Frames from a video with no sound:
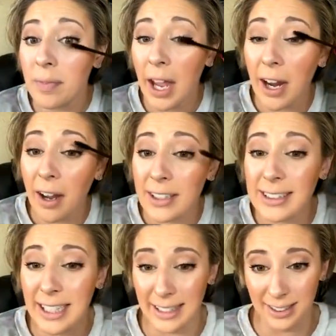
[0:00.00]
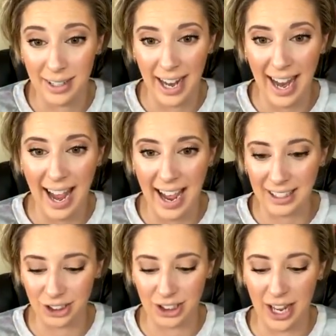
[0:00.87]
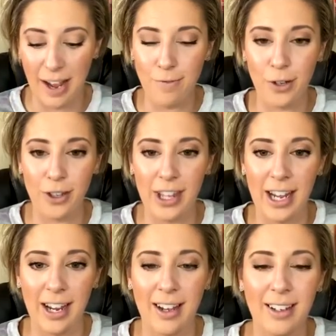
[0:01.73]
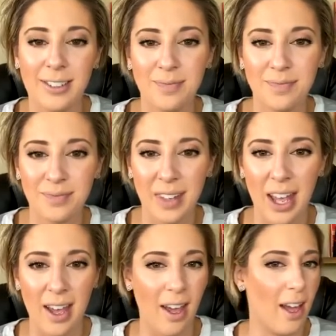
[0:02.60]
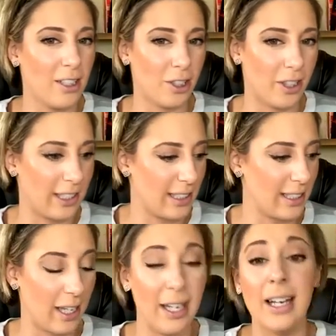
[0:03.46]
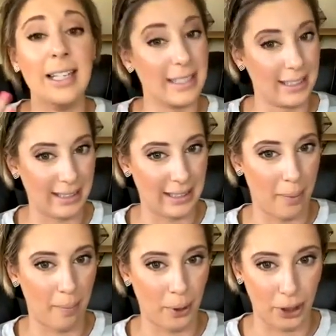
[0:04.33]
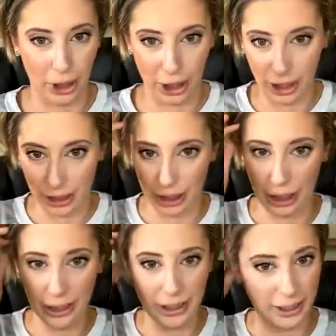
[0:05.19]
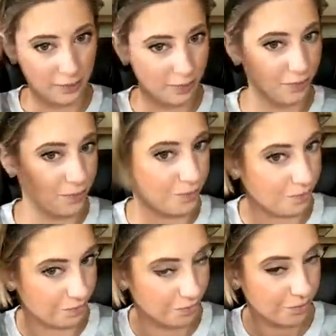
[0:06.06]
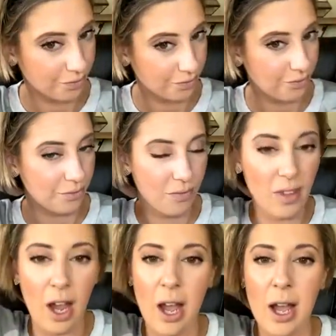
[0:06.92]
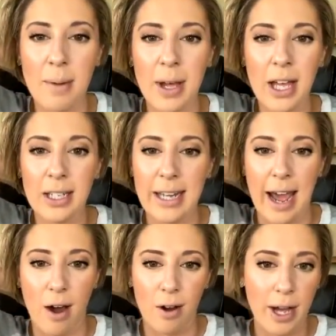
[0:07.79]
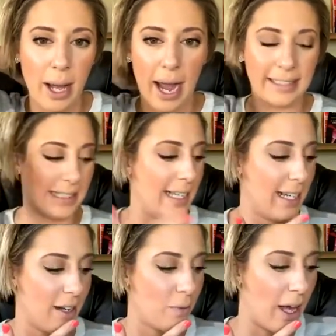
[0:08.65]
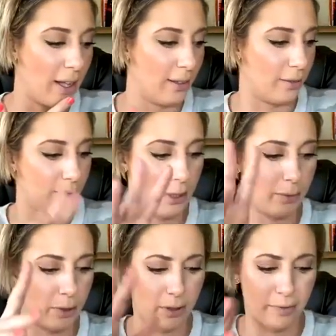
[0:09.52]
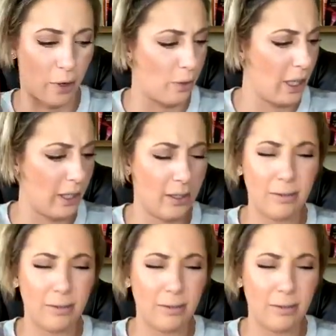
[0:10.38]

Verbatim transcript: Hey, Austin. Hey, Ash. Hey, Ruthie. So this is a simpler look. Um, now, I did, while we were voting